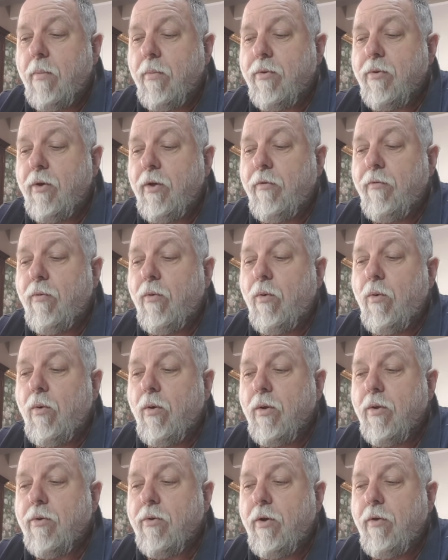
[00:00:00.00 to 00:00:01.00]
3,
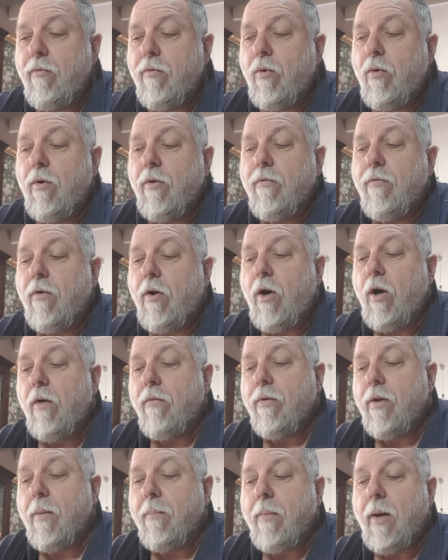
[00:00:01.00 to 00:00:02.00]
4, and
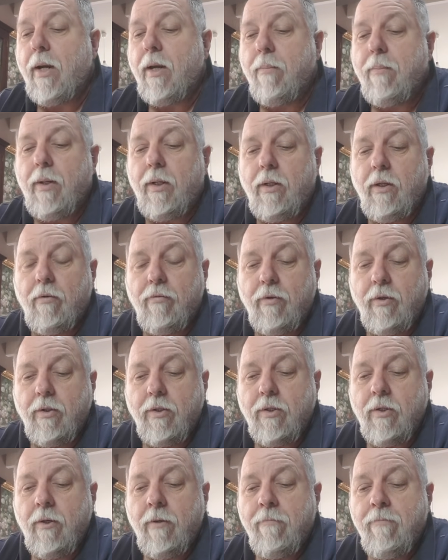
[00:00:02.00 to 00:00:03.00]
5 can make a big
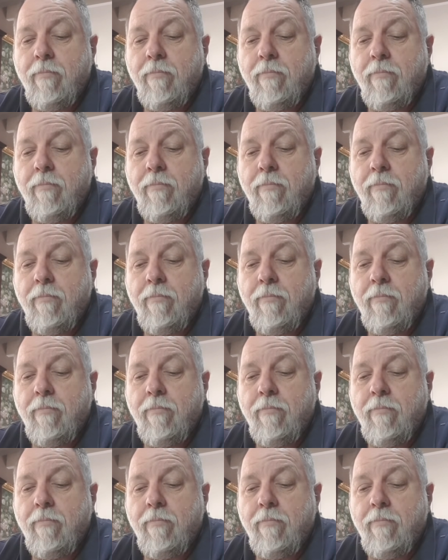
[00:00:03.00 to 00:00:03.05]
difference.